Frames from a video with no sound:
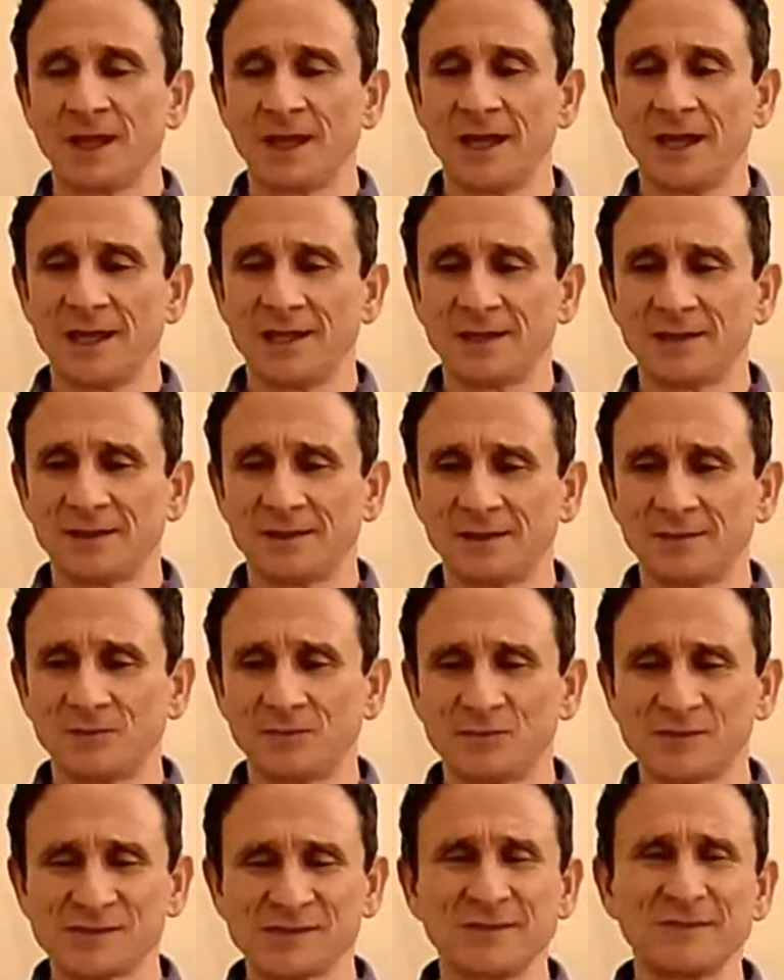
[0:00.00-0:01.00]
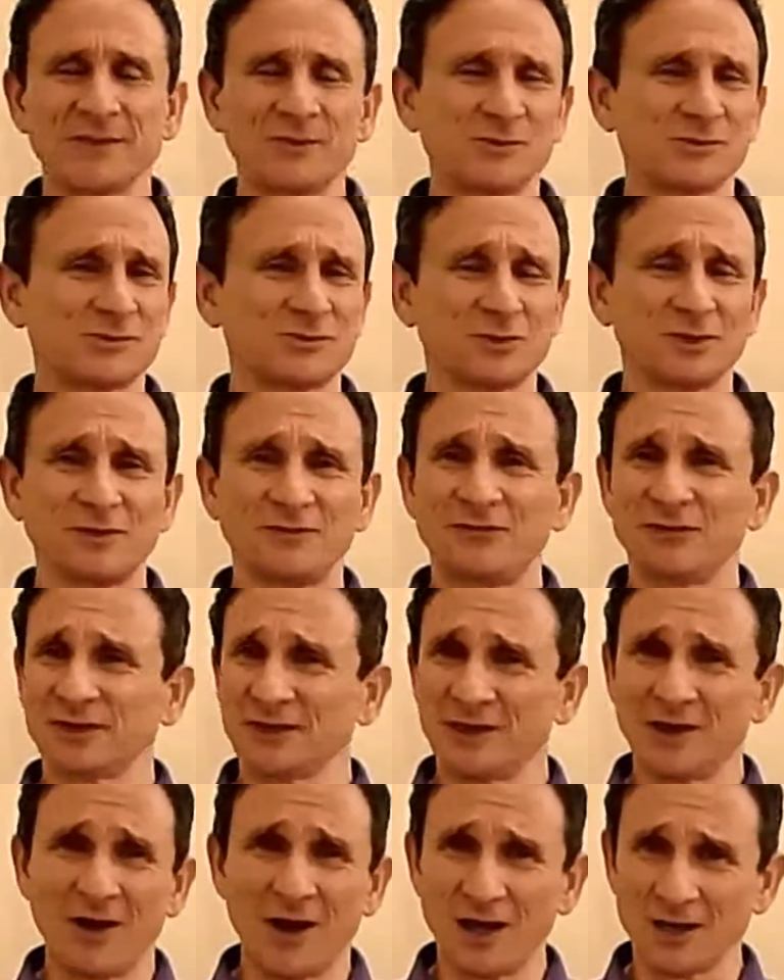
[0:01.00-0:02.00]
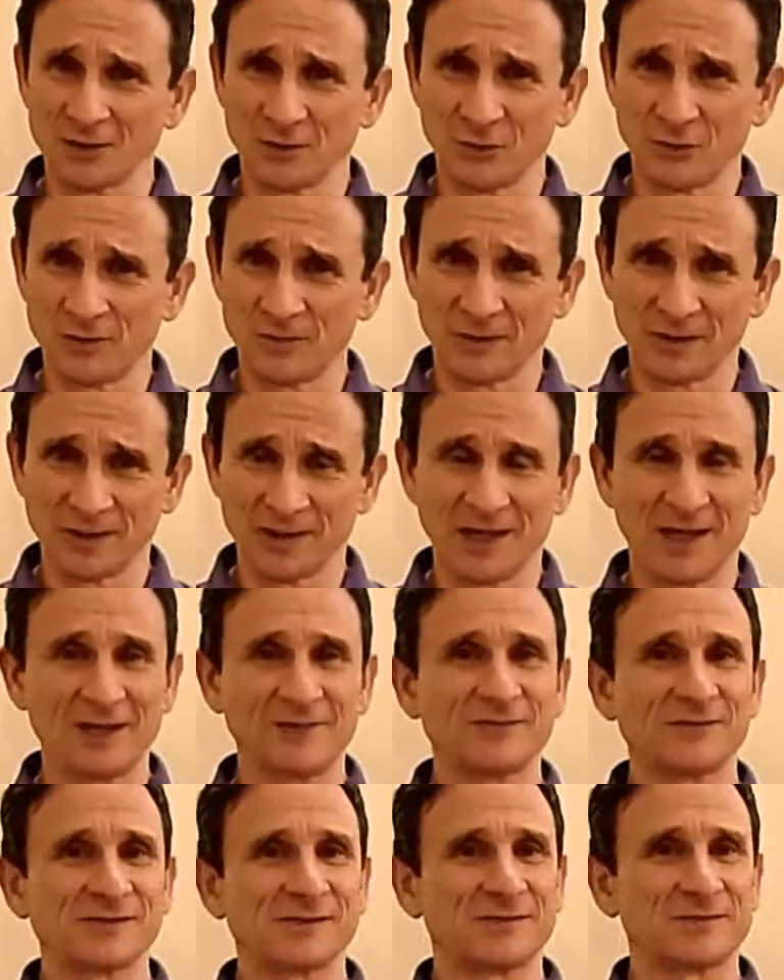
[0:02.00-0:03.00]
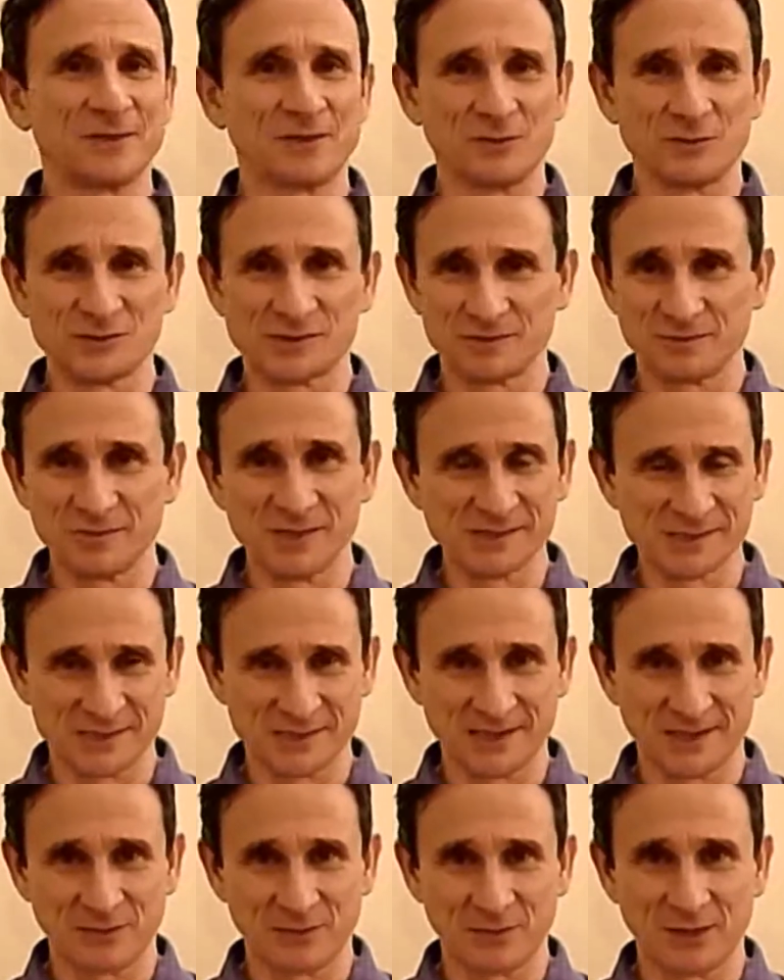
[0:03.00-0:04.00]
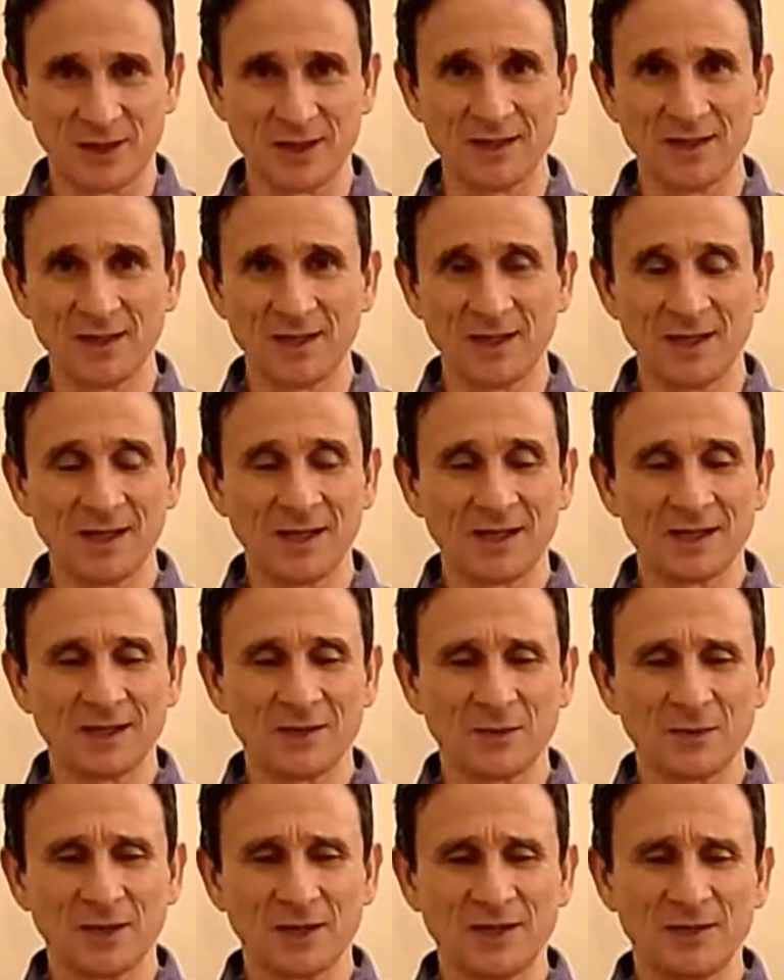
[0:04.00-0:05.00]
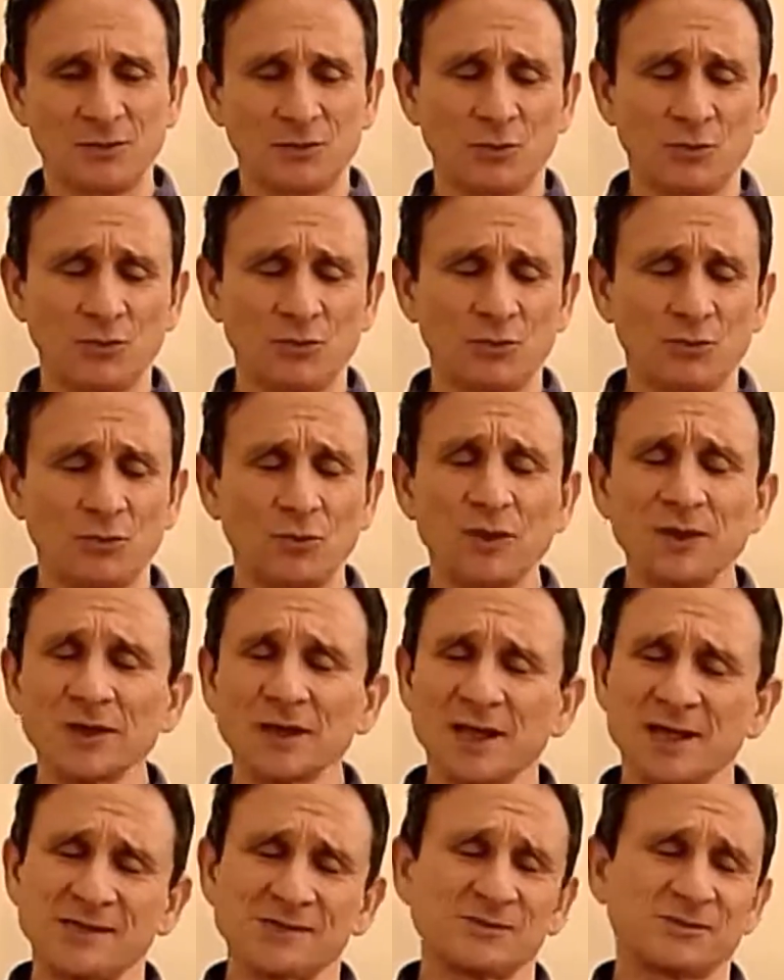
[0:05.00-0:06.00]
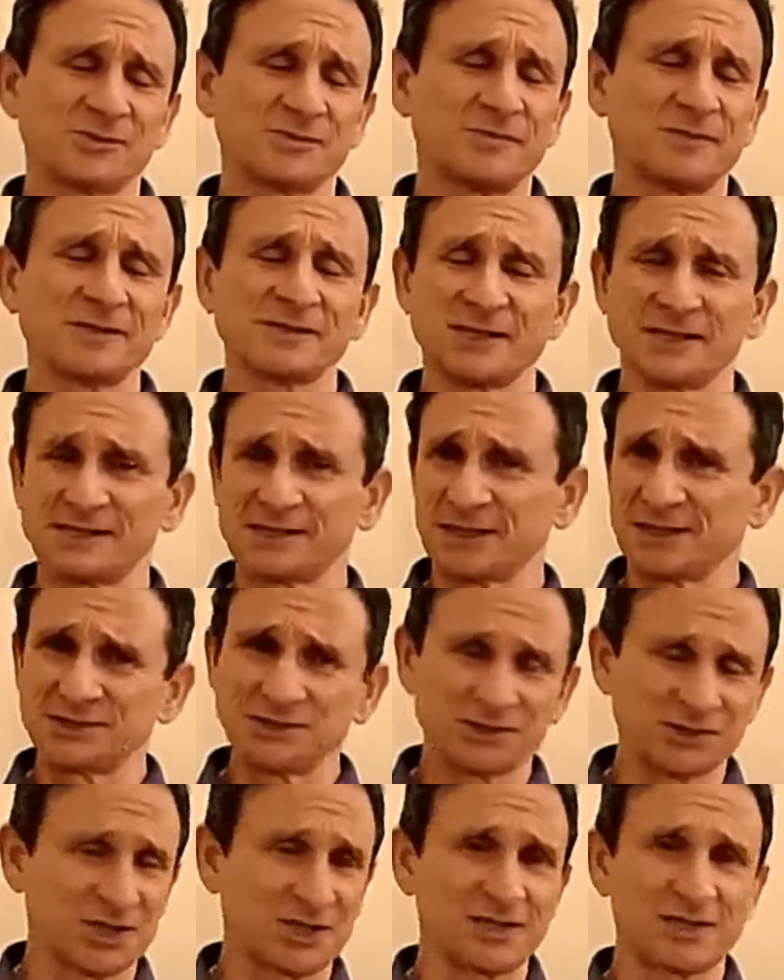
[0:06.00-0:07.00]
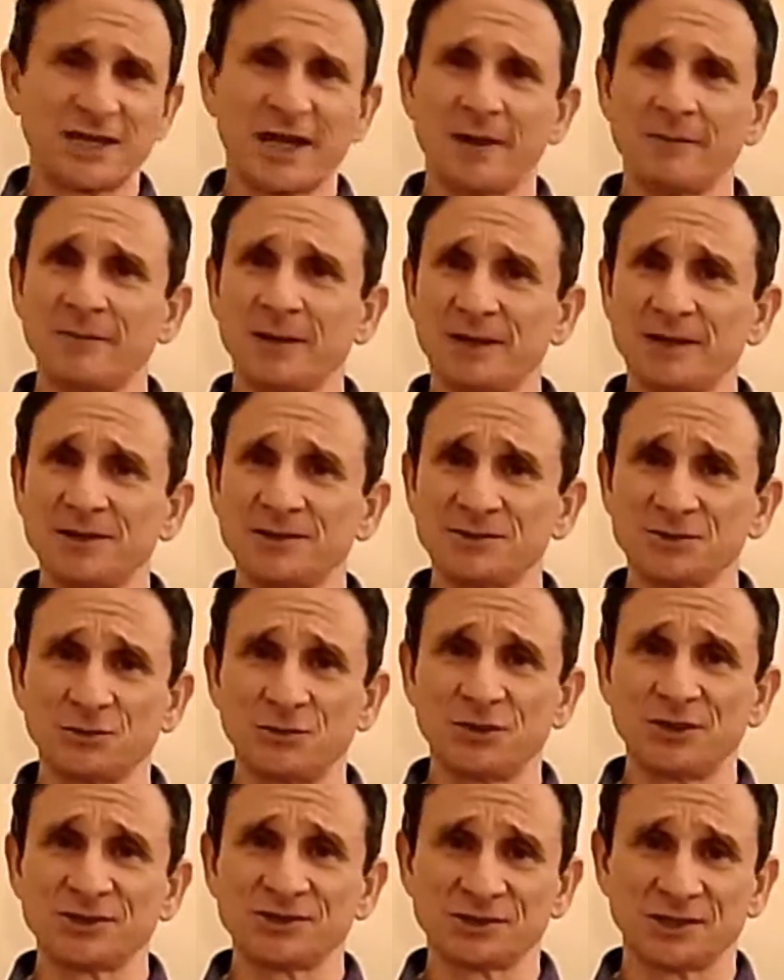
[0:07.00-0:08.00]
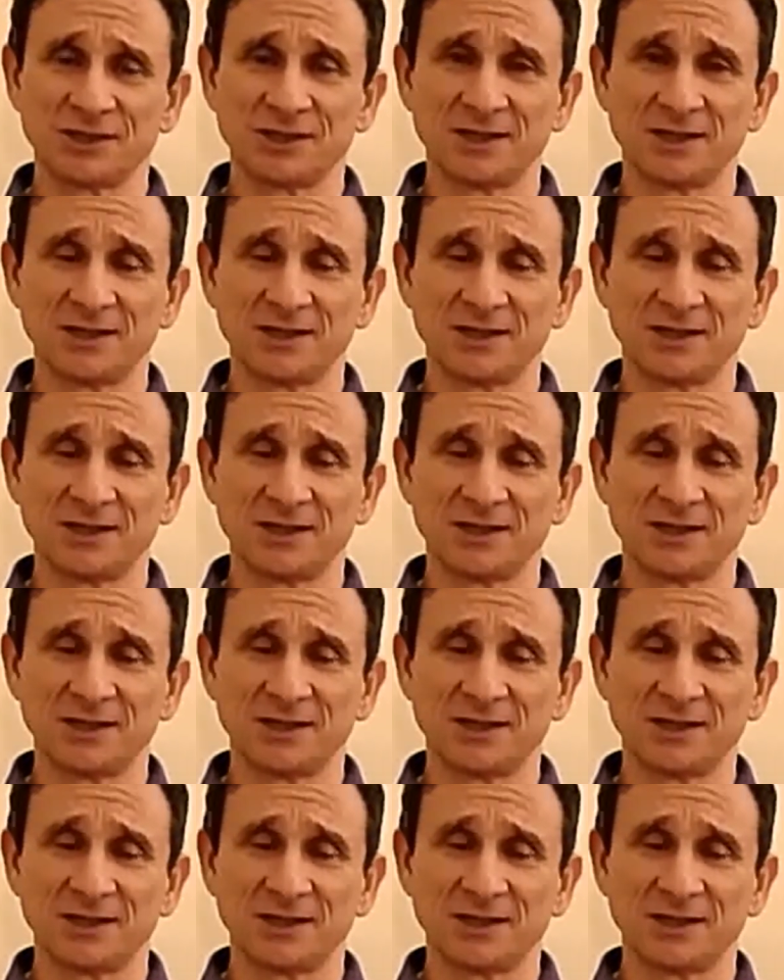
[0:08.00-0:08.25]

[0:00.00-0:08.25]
And something was really feeling hollow in my life, and something was missing. And what I didn't realize was missing is I'd shut down my intuition.